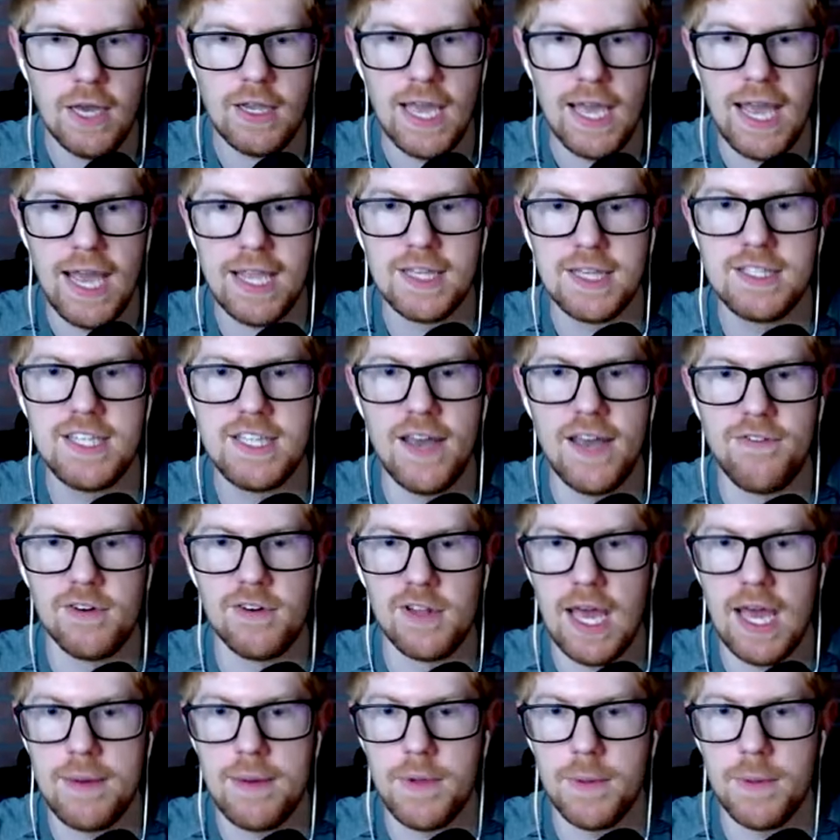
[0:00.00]
Okay, I
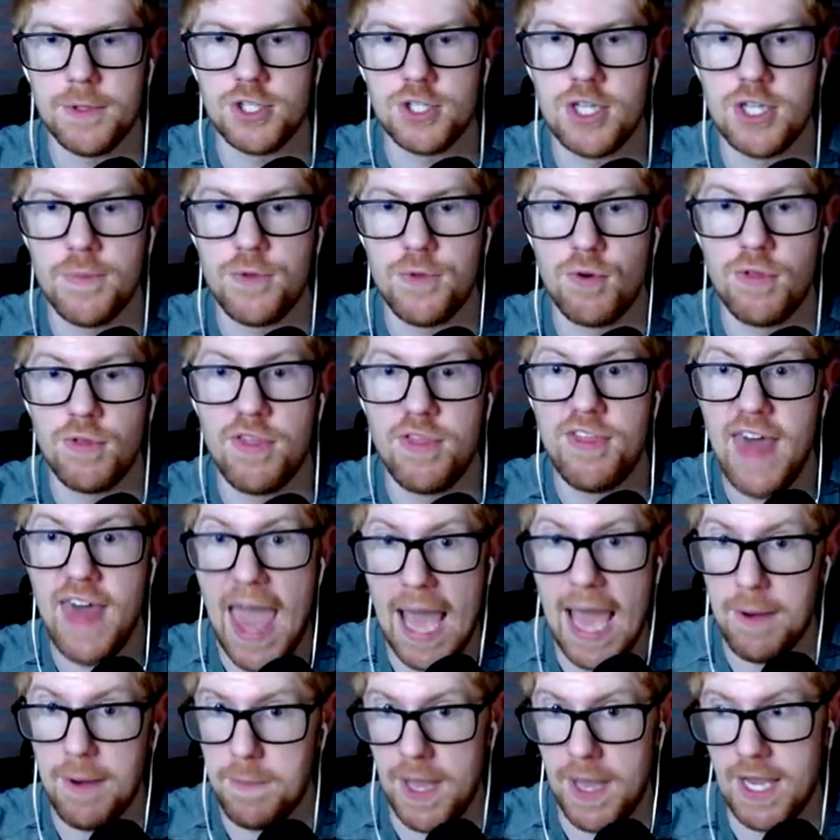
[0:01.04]
definitely got to be able to jump through
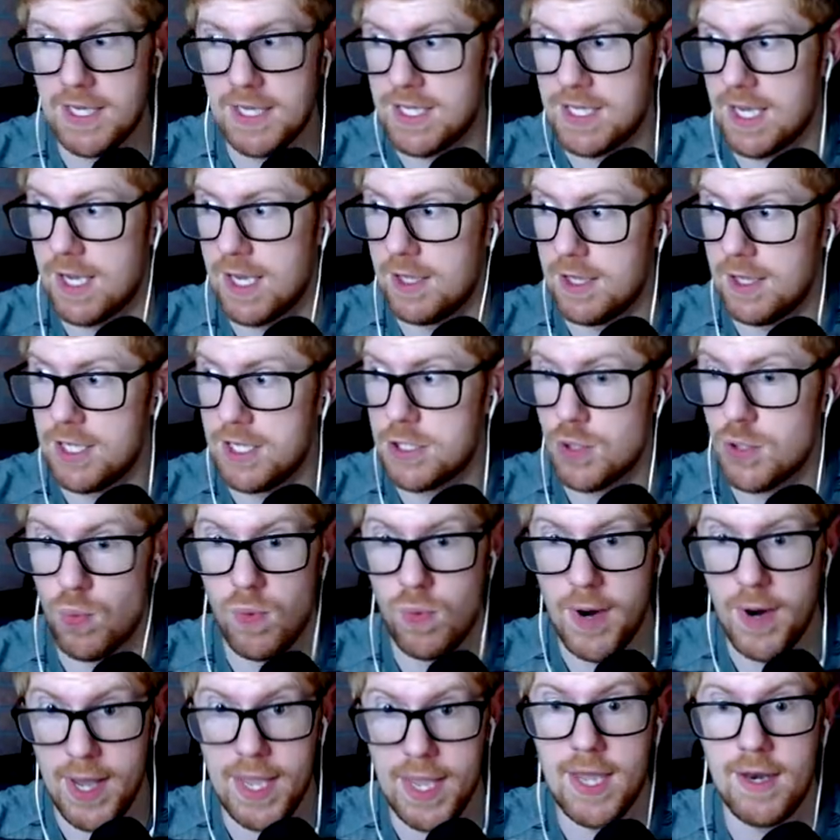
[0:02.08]
that painting at least,
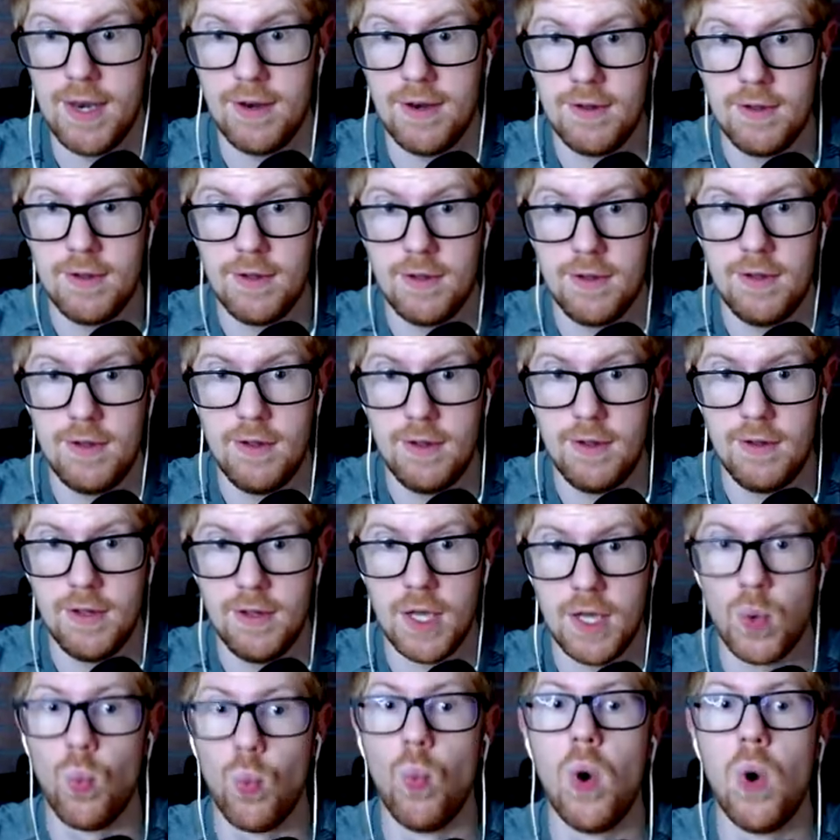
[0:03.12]
right?
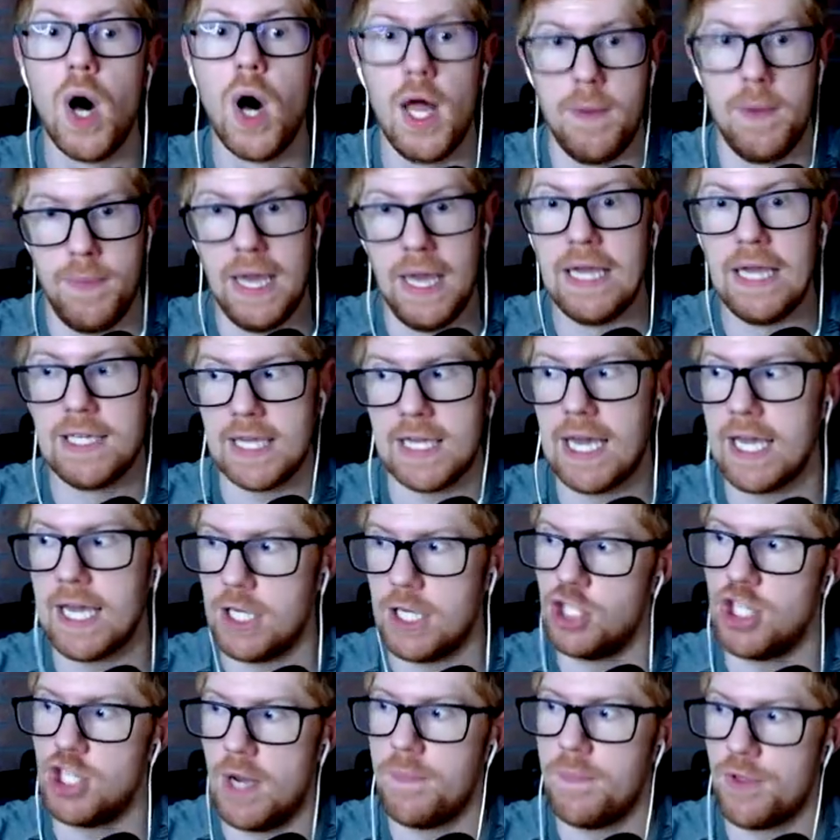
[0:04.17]
Like one painting I
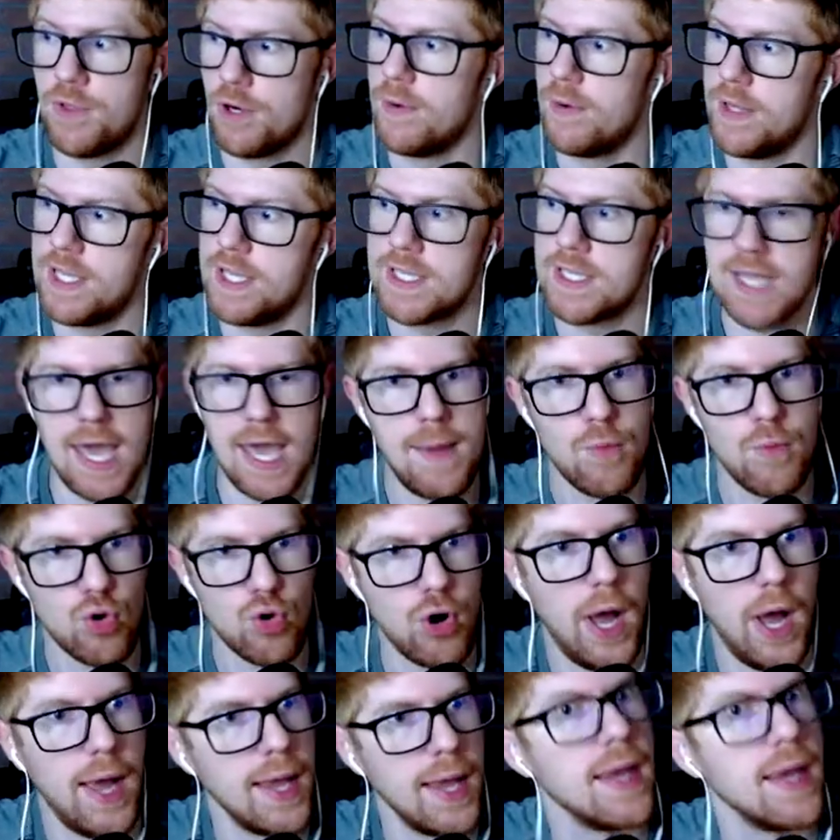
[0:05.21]
can jump through in this game,
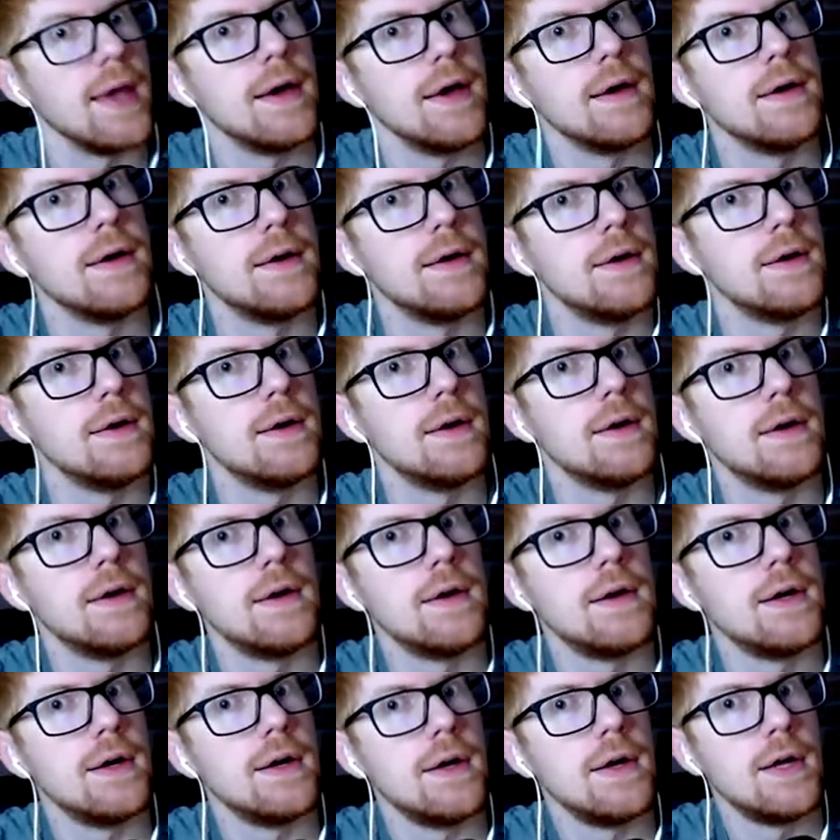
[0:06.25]
right?
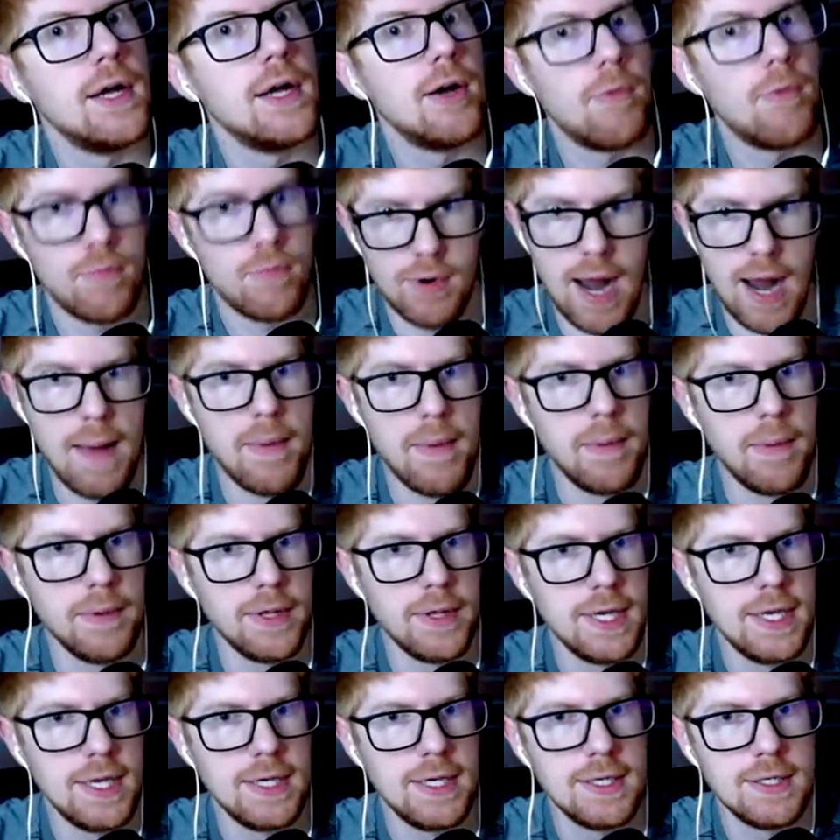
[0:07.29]

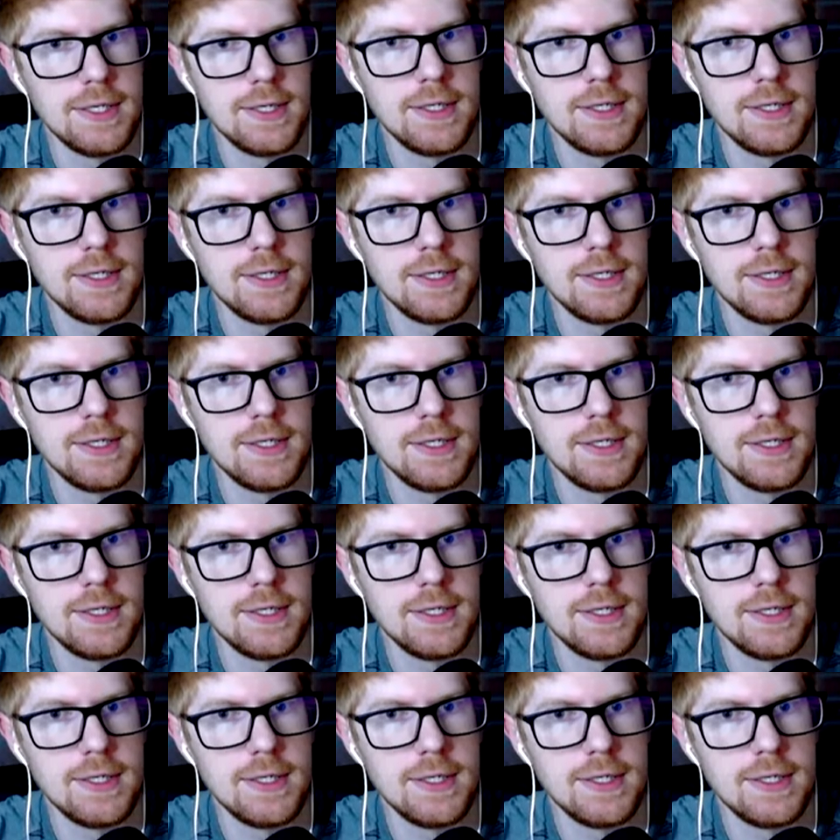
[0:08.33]
Probably.